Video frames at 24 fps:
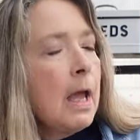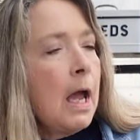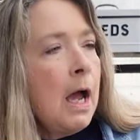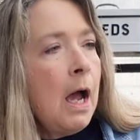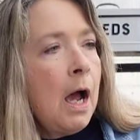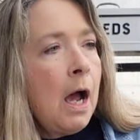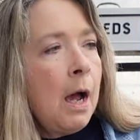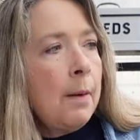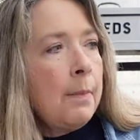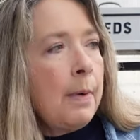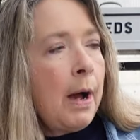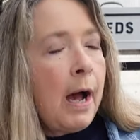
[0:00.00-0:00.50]

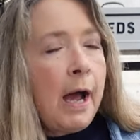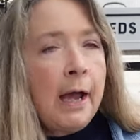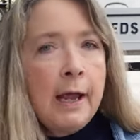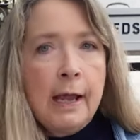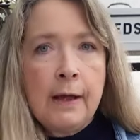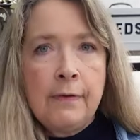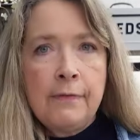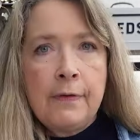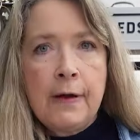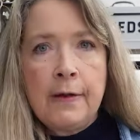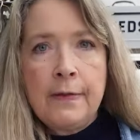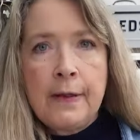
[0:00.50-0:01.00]
Um, I
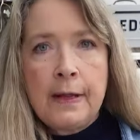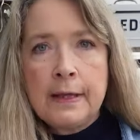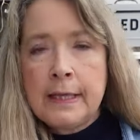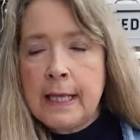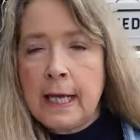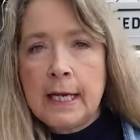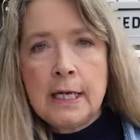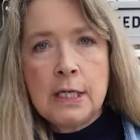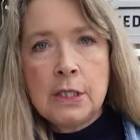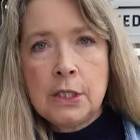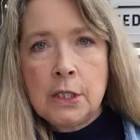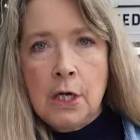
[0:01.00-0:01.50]
have found that
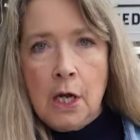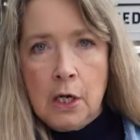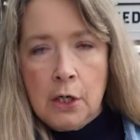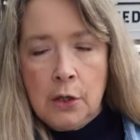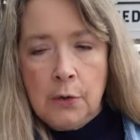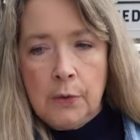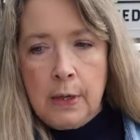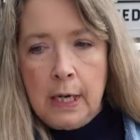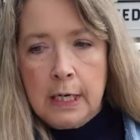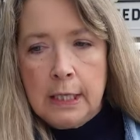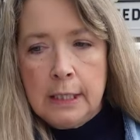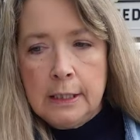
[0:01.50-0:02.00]
that is not
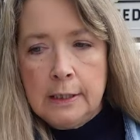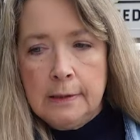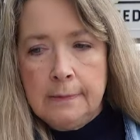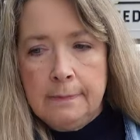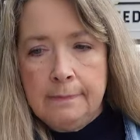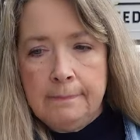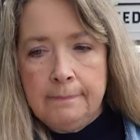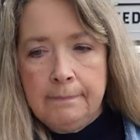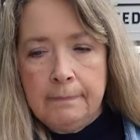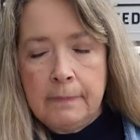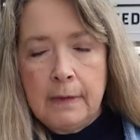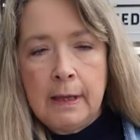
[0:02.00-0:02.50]
correct.
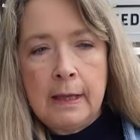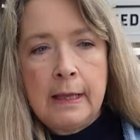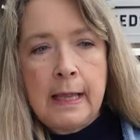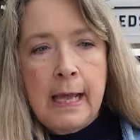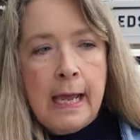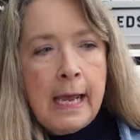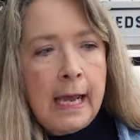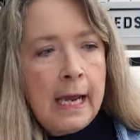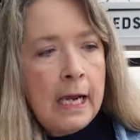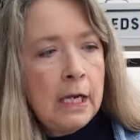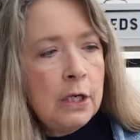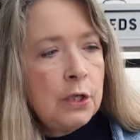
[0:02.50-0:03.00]

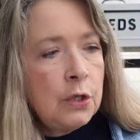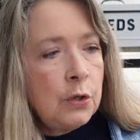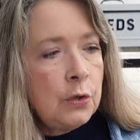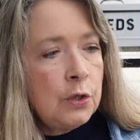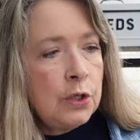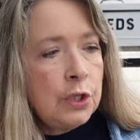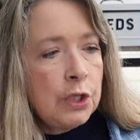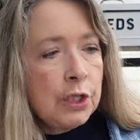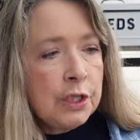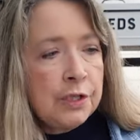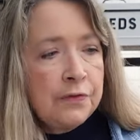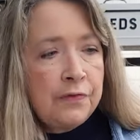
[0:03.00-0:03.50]
They do
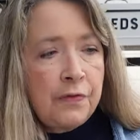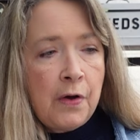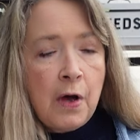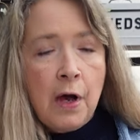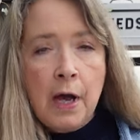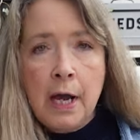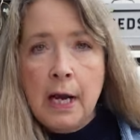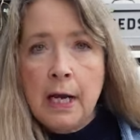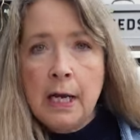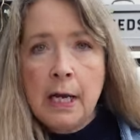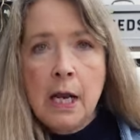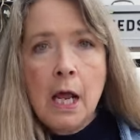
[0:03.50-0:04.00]
just
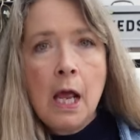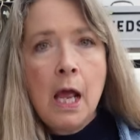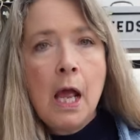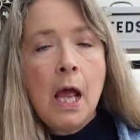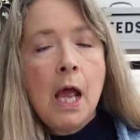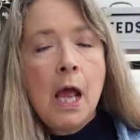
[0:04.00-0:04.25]
fine